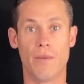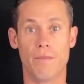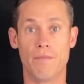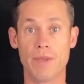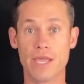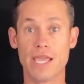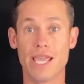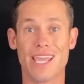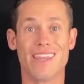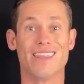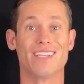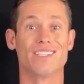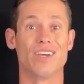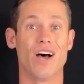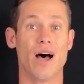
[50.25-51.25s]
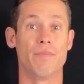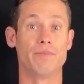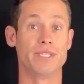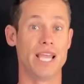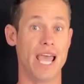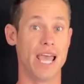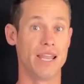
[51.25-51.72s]
be in the top
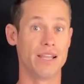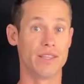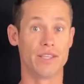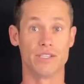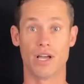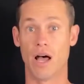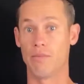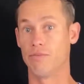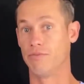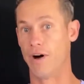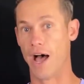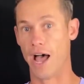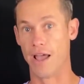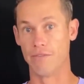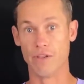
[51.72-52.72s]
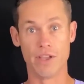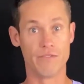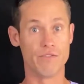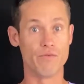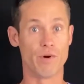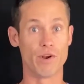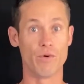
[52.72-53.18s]
10, the top 5,
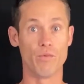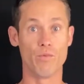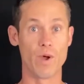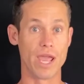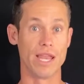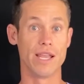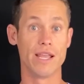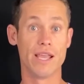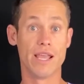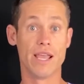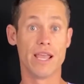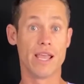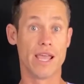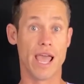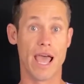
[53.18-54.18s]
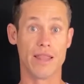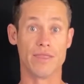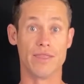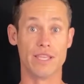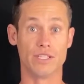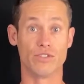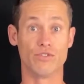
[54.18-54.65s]
if you want to win
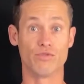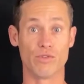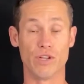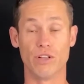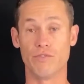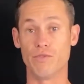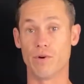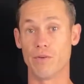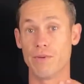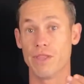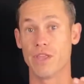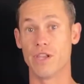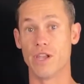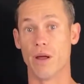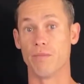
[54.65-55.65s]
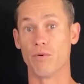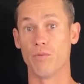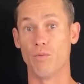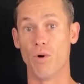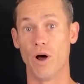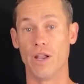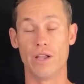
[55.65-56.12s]
at this drill, if you want to be the number
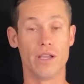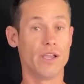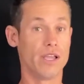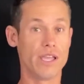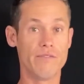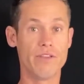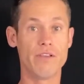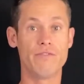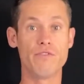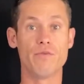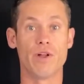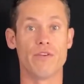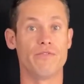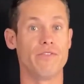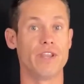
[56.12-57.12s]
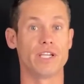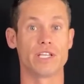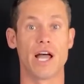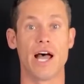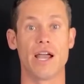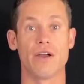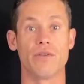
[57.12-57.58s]
one, even if you want to finish
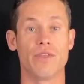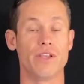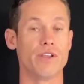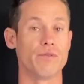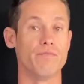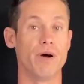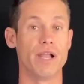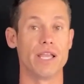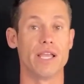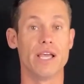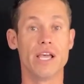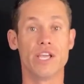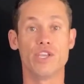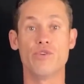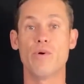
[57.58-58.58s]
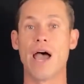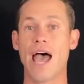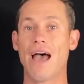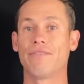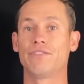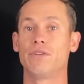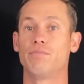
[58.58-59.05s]
higher than your buddy, you
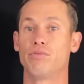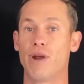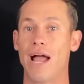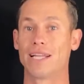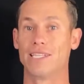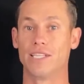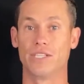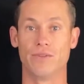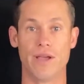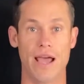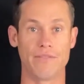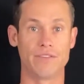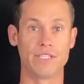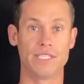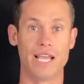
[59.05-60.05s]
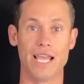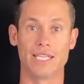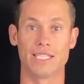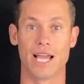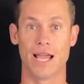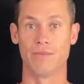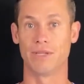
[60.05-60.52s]
have to practice. You have to
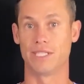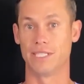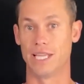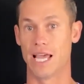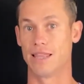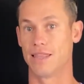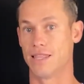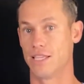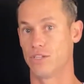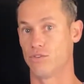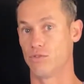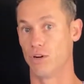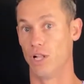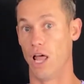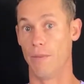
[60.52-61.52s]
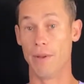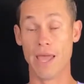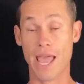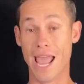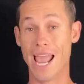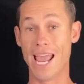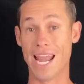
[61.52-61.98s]
take time to set this drill up,
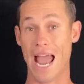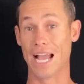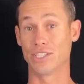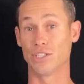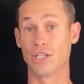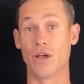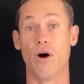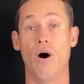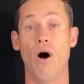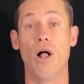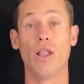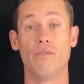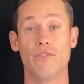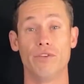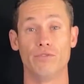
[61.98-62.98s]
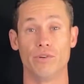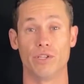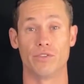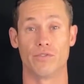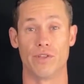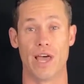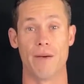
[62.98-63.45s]
and actually all of the
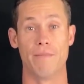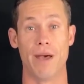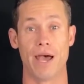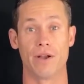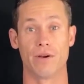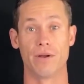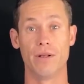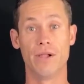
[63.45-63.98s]
drills for that matter.